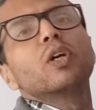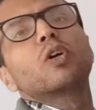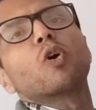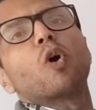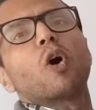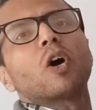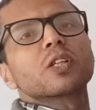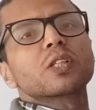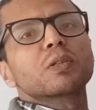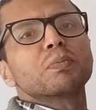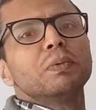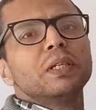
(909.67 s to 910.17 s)
will
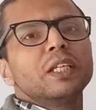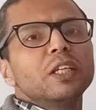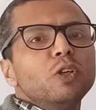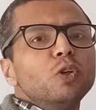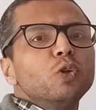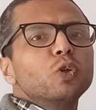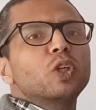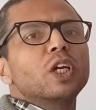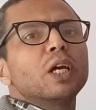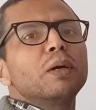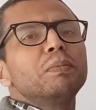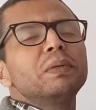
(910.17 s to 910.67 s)
cause me
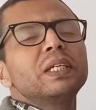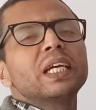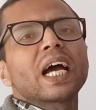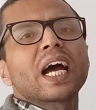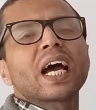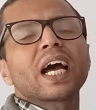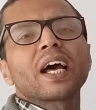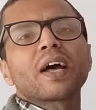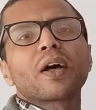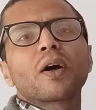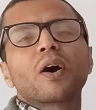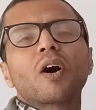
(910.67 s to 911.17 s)

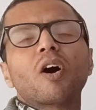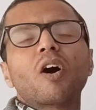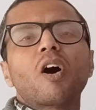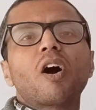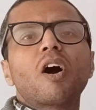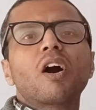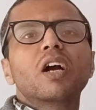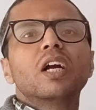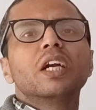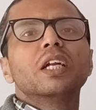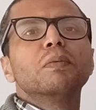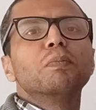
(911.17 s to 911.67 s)
leukemia
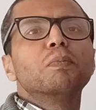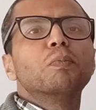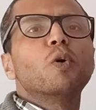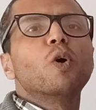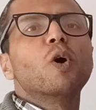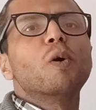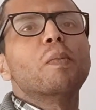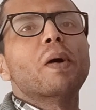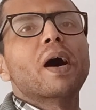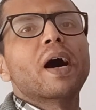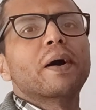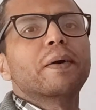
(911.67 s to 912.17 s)
or
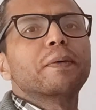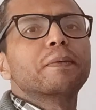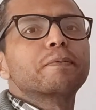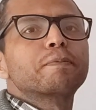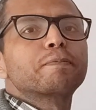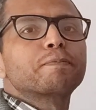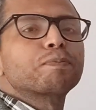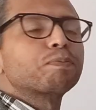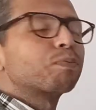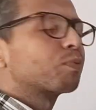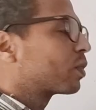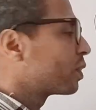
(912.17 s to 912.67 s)
lymphoma.
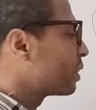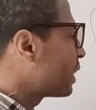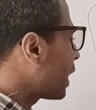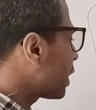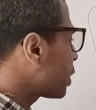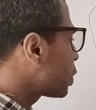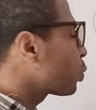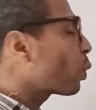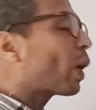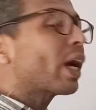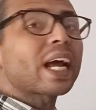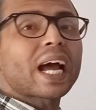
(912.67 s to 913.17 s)

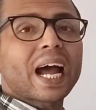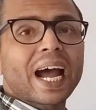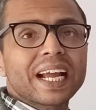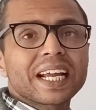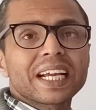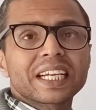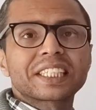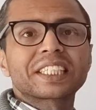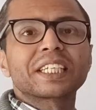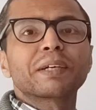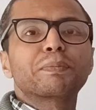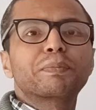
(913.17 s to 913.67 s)
That's why I
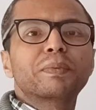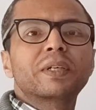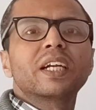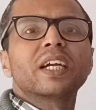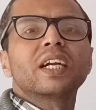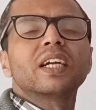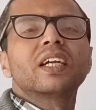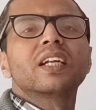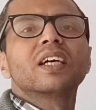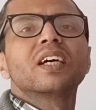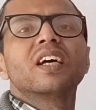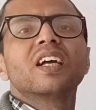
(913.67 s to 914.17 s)

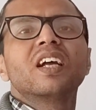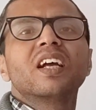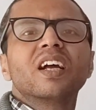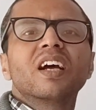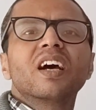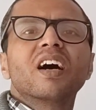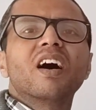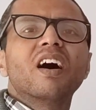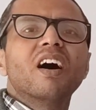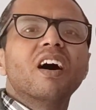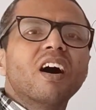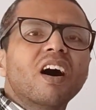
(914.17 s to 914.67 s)
accepted
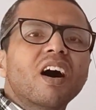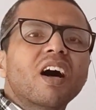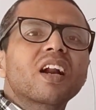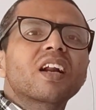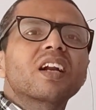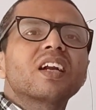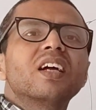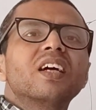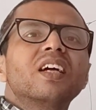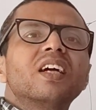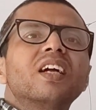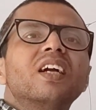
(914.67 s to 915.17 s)

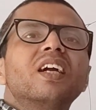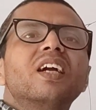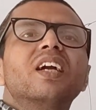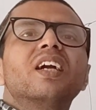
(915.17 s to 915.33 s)
her